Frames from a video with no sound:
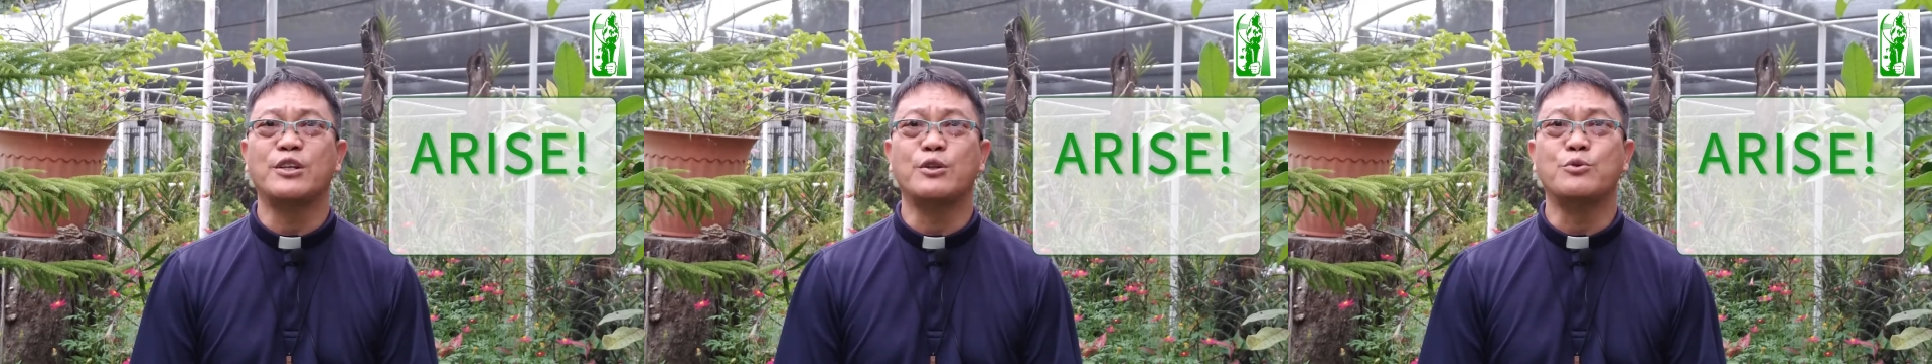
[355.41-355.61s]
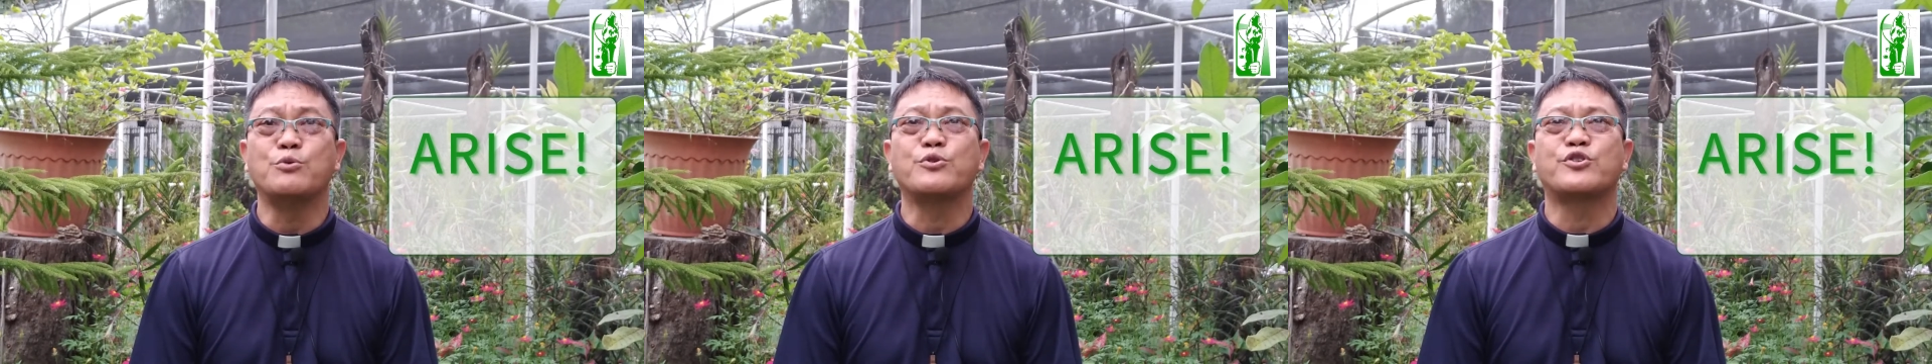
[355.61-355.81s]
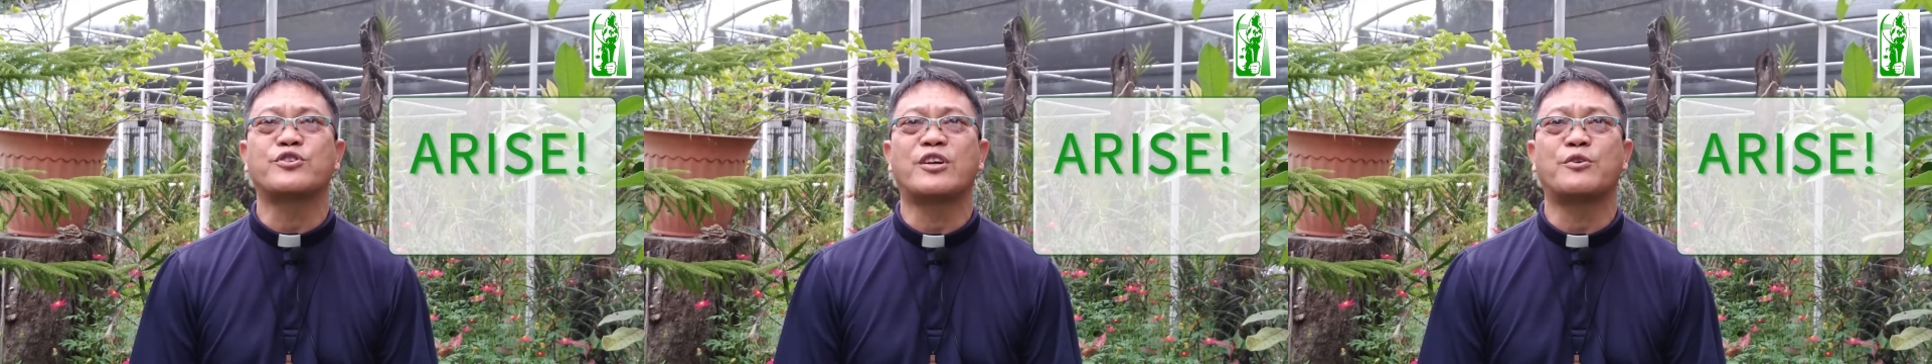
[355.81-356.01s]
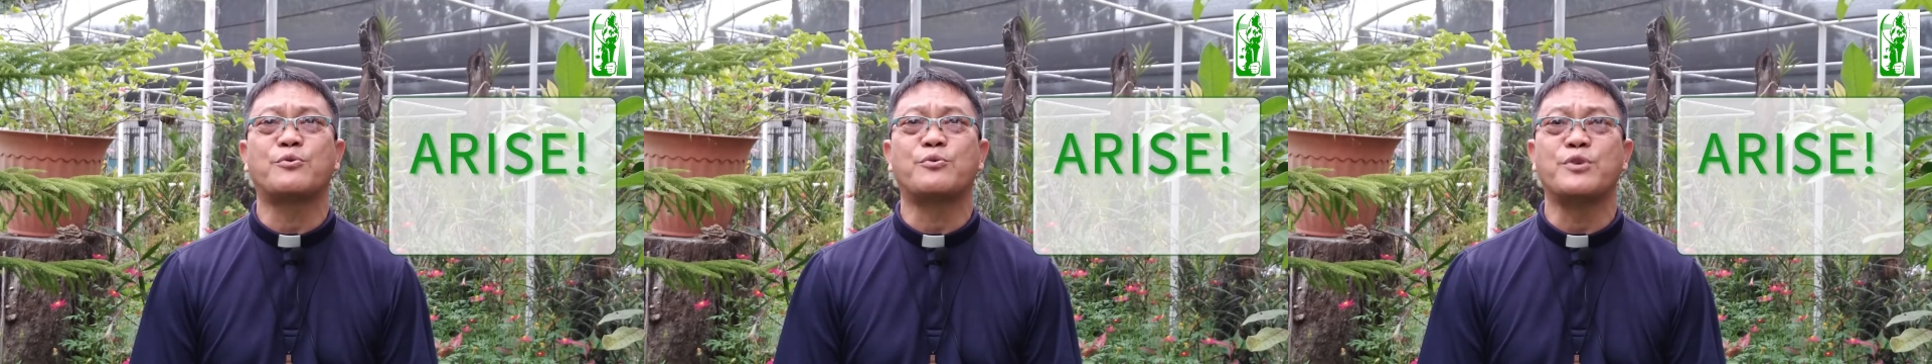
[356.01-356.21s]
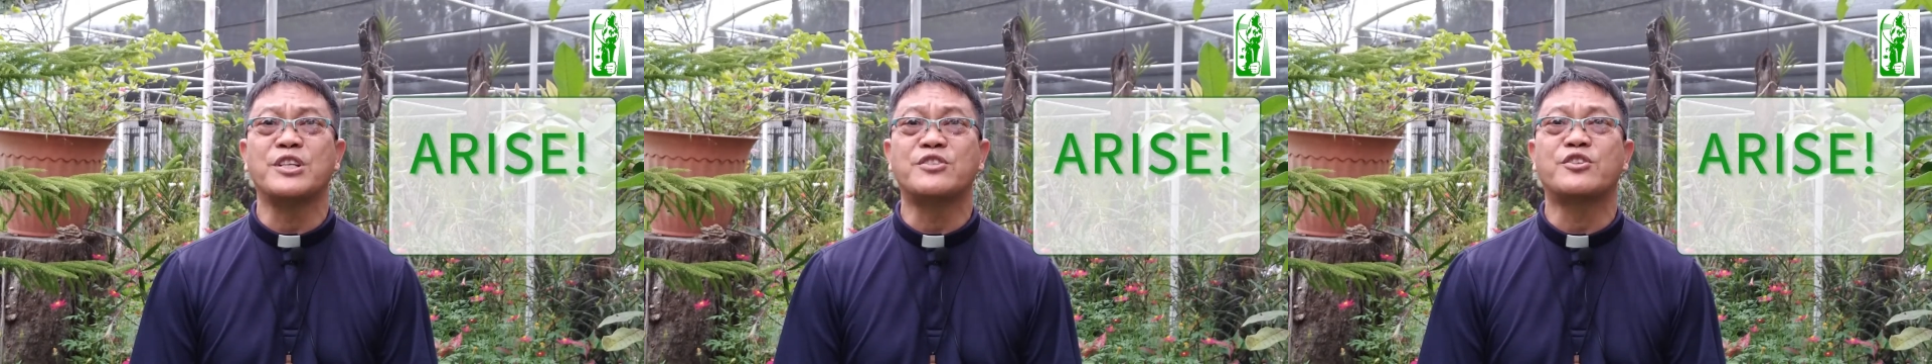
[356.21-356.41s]
lose our
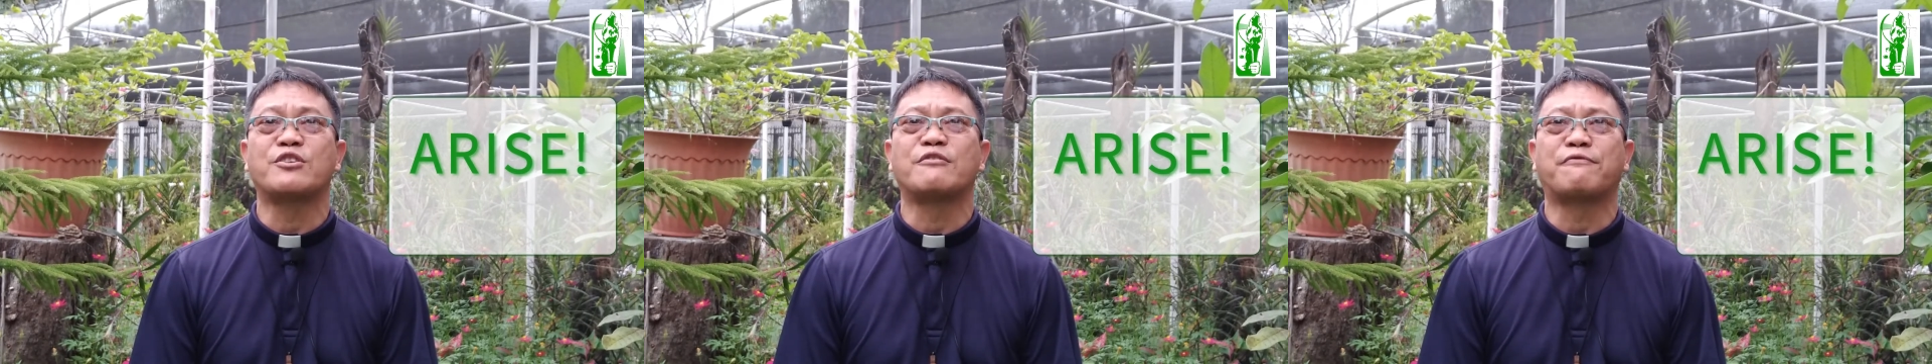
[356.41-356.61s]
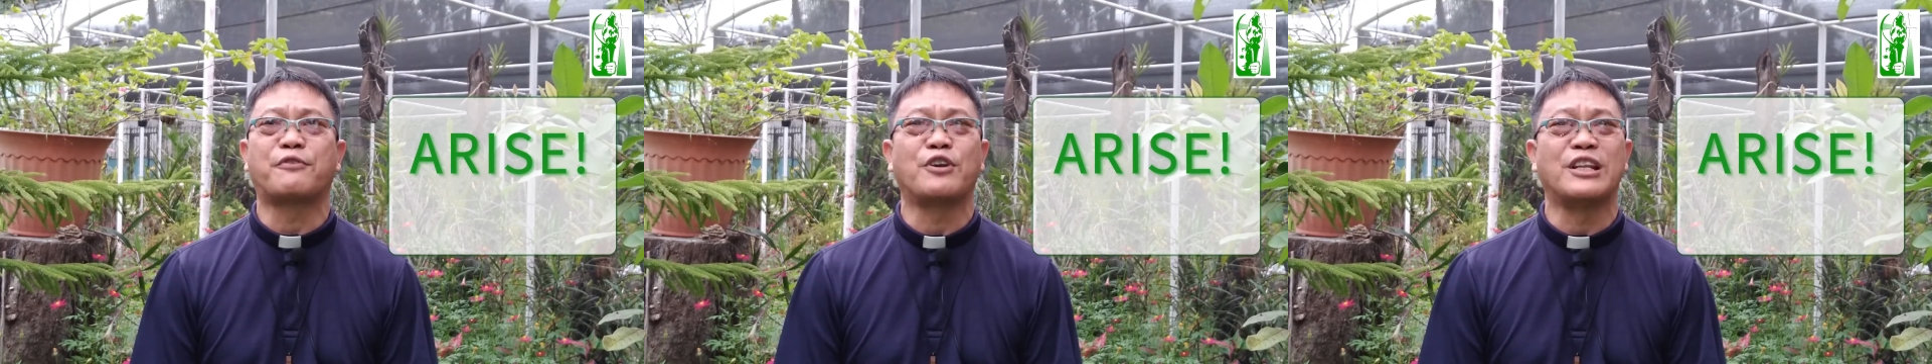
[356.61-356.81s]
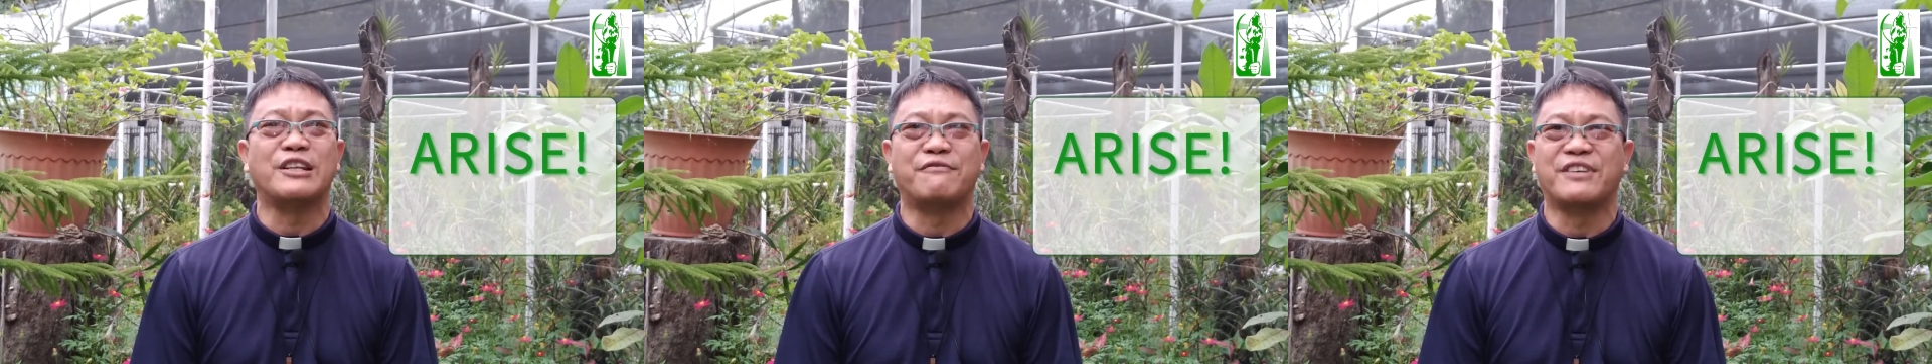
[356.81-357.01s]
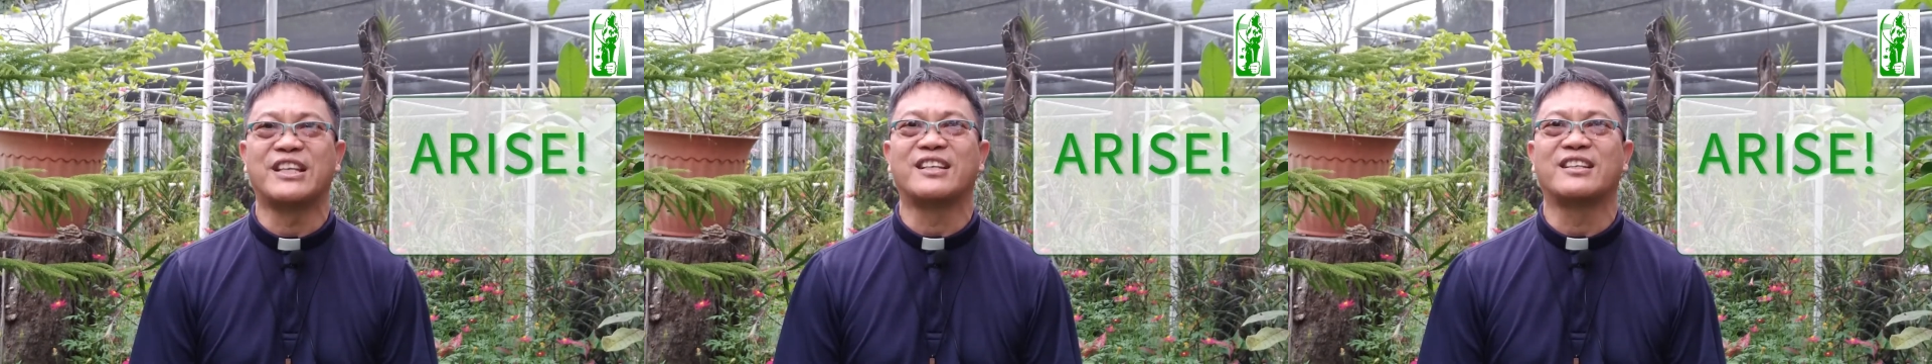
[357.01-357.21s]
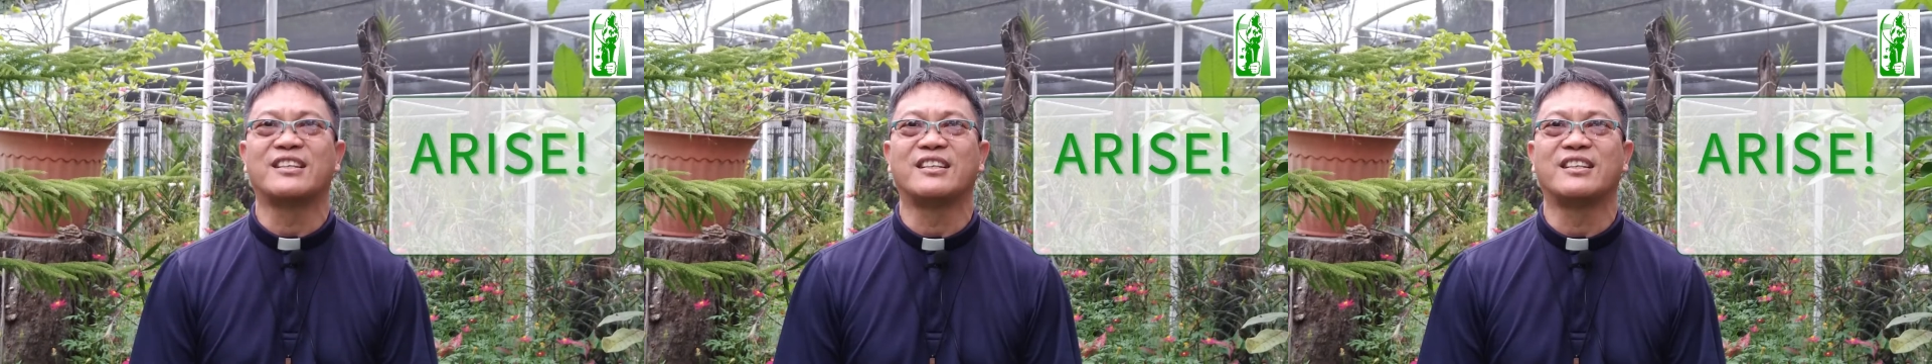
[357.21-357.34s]
reason for living.